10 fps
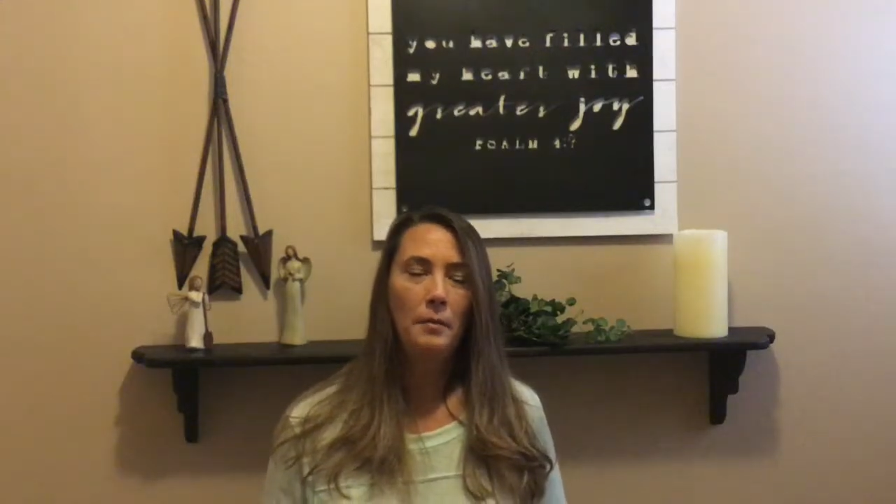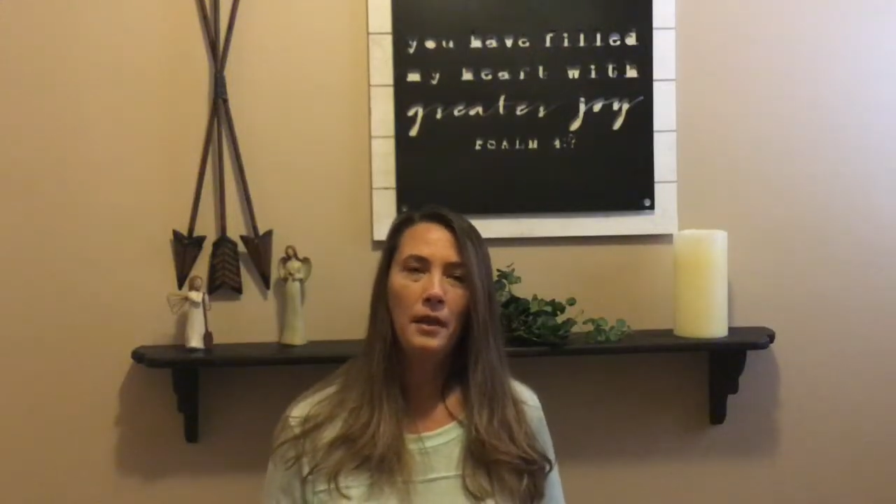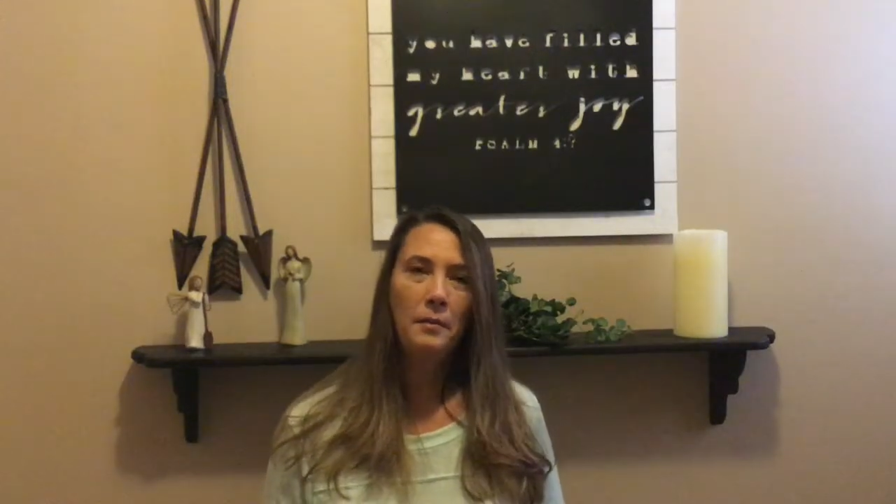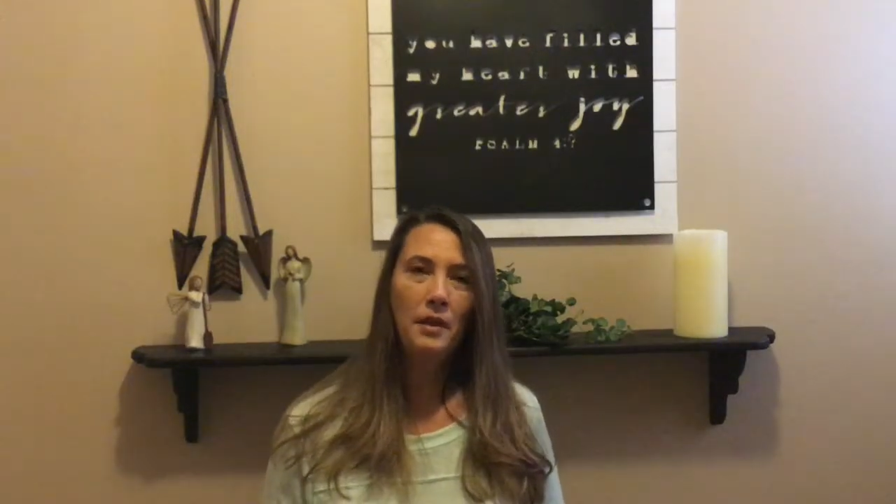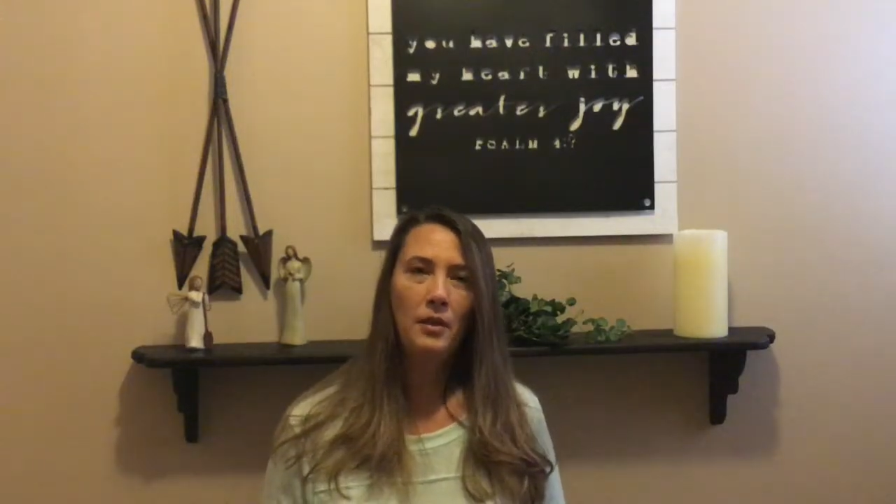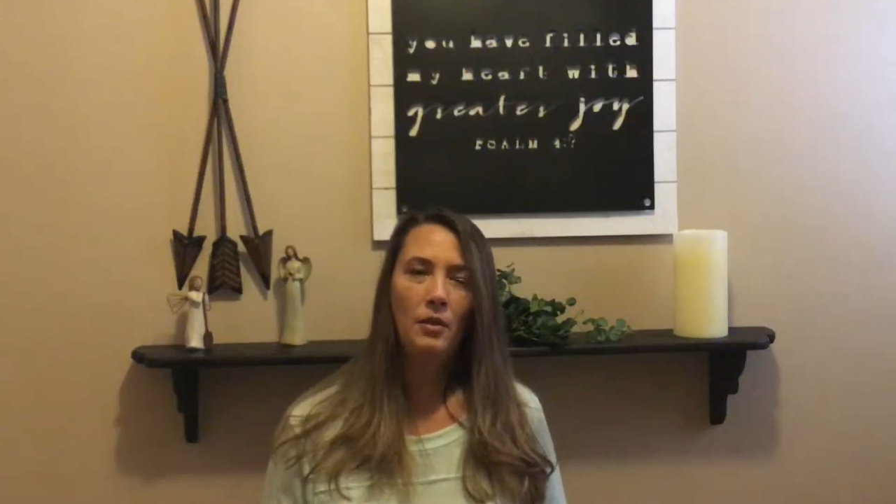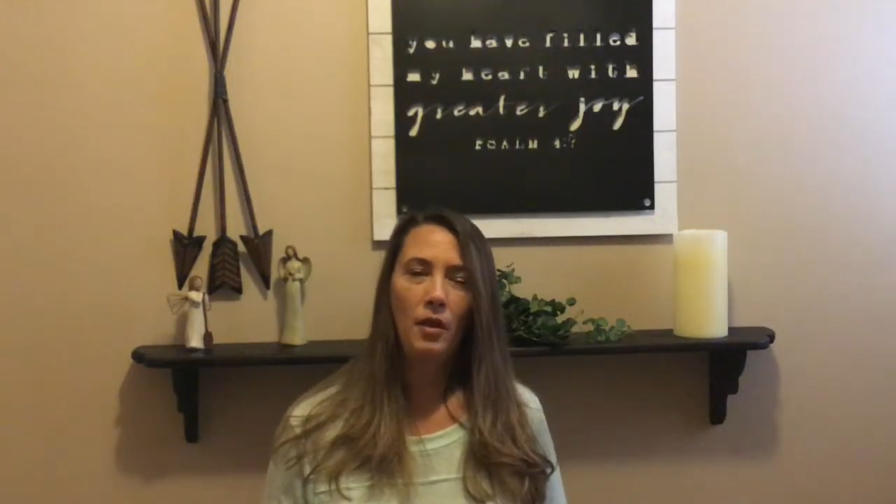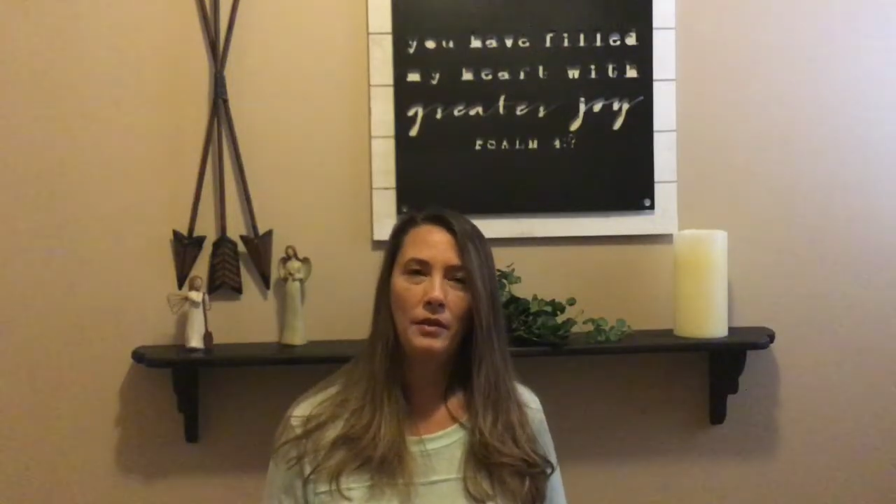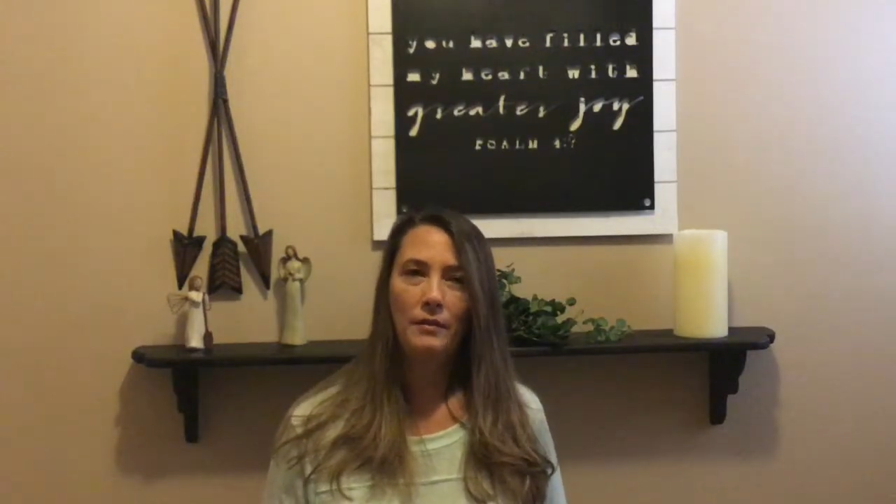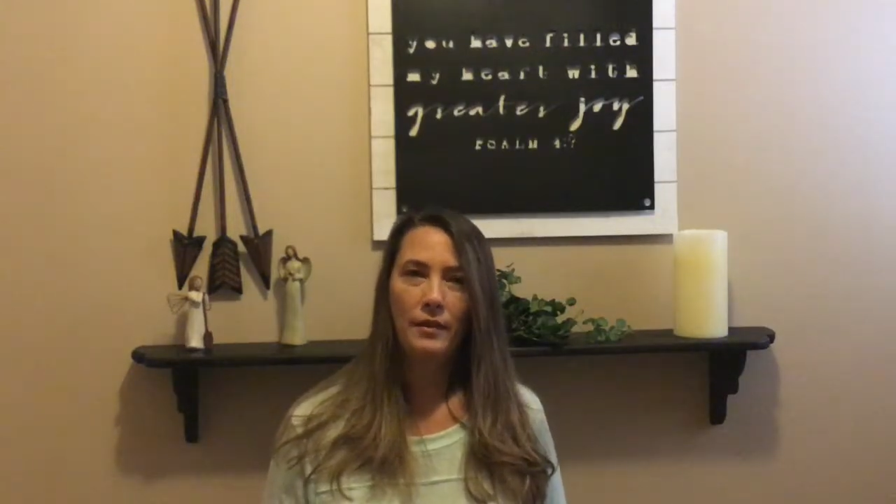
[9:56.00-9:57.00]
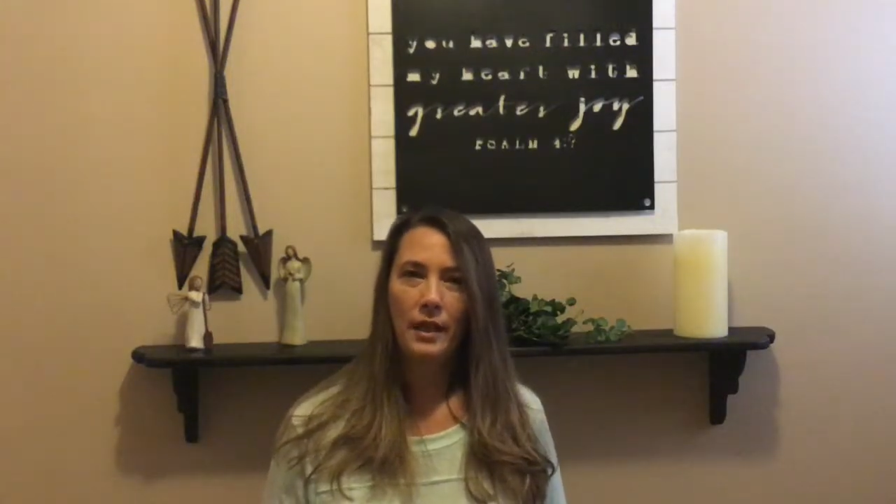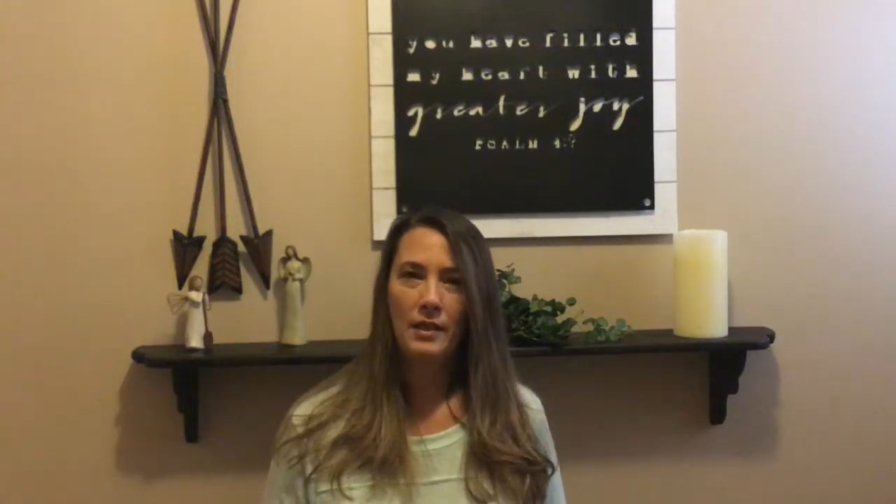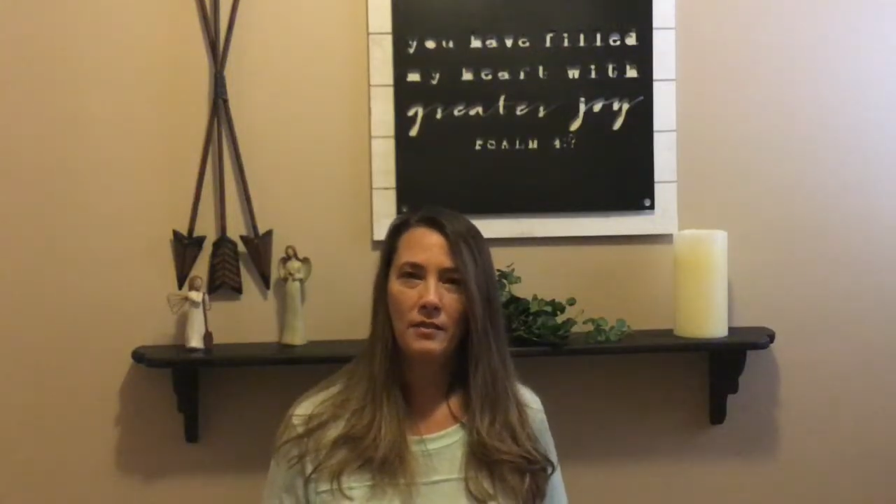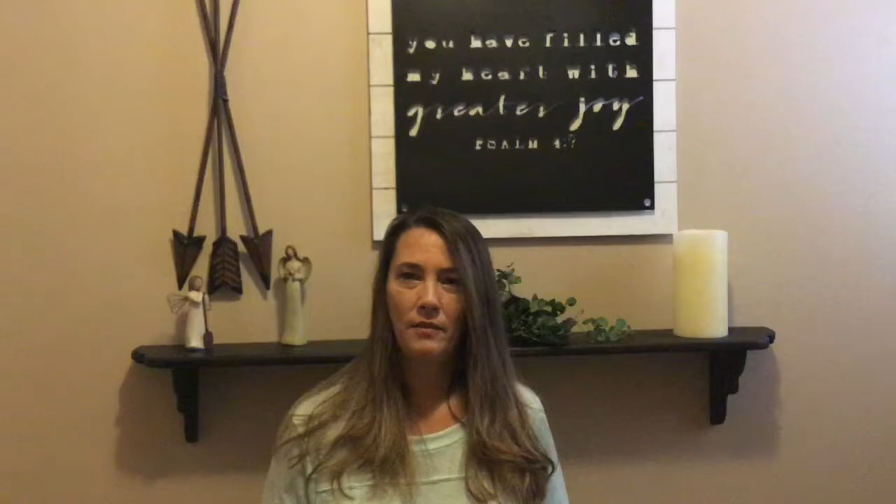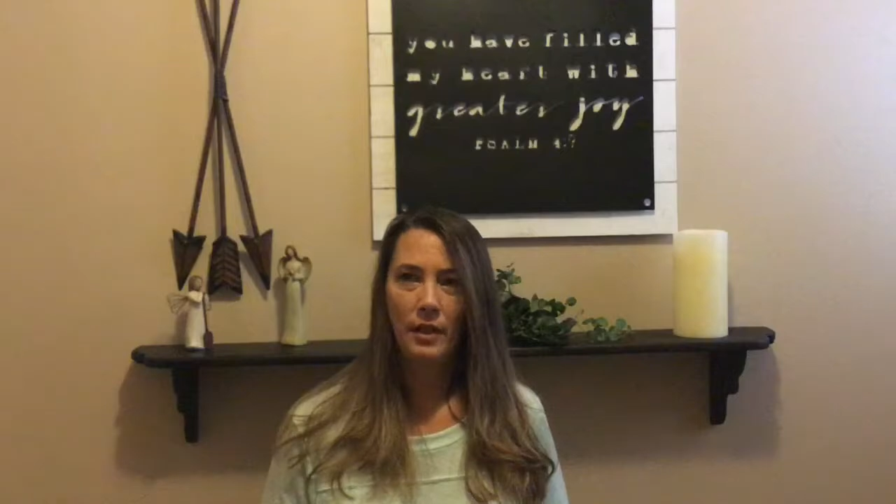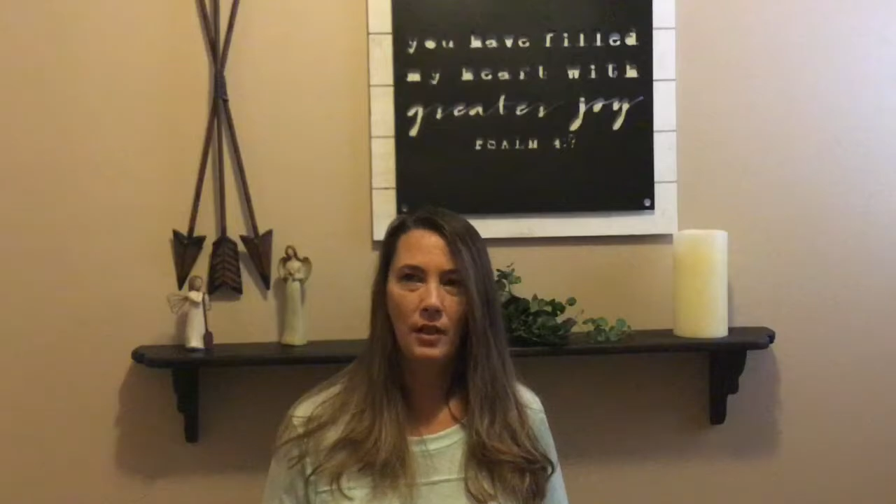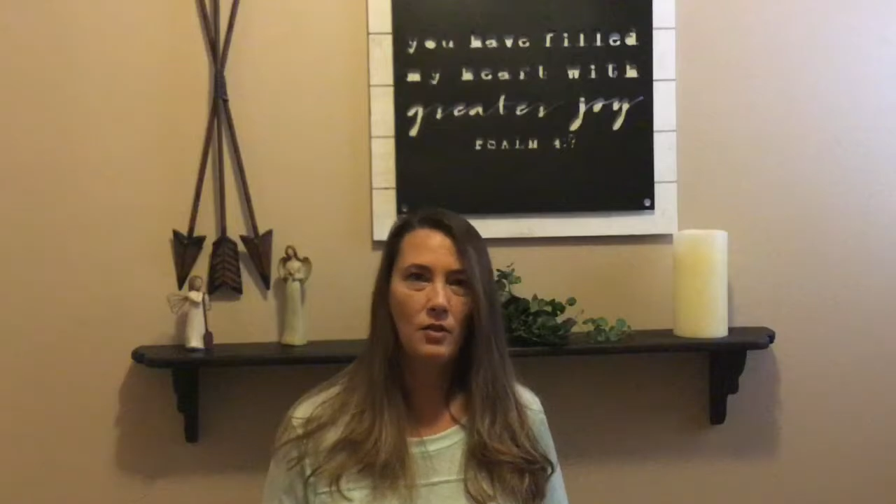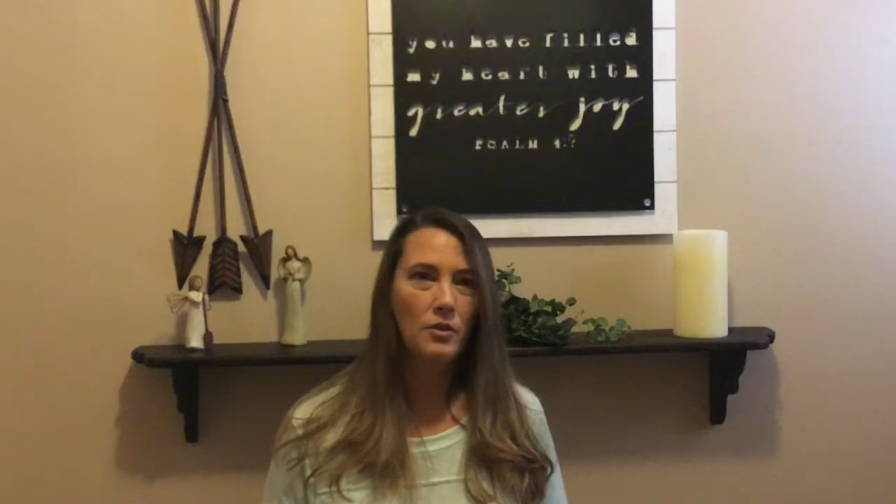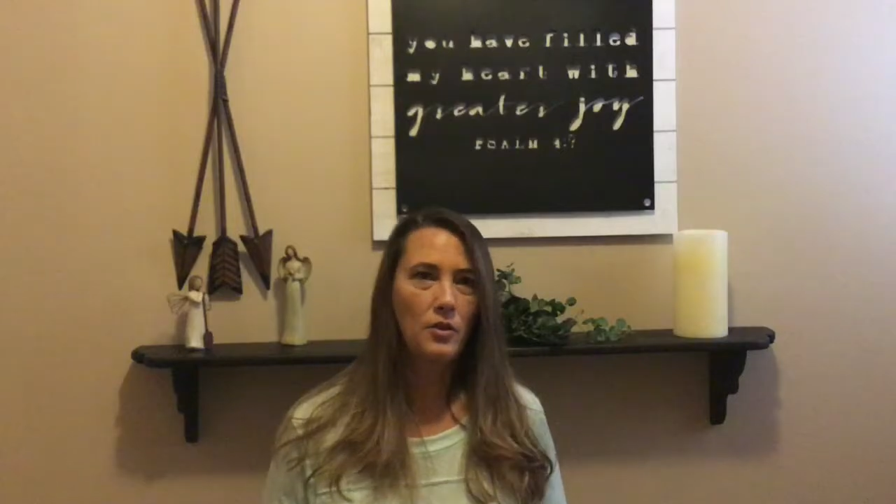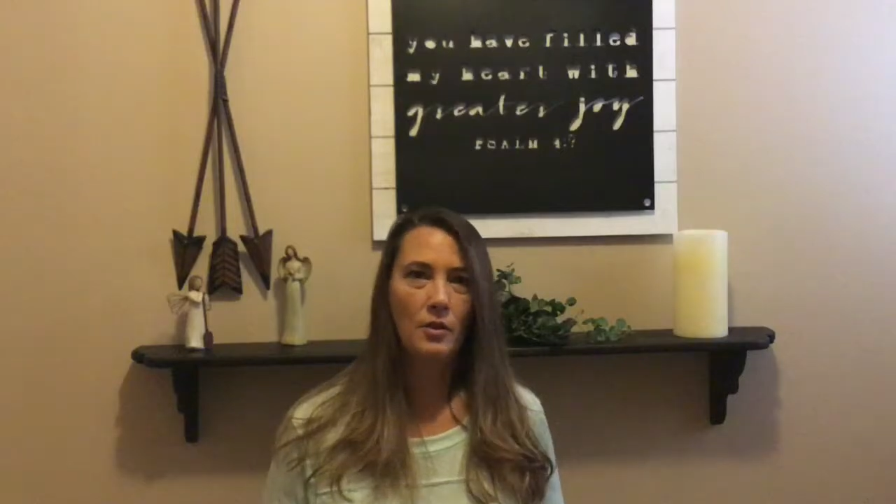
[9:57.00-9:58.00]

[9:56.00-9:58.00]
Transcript: But I'm going to do all different kinds of videos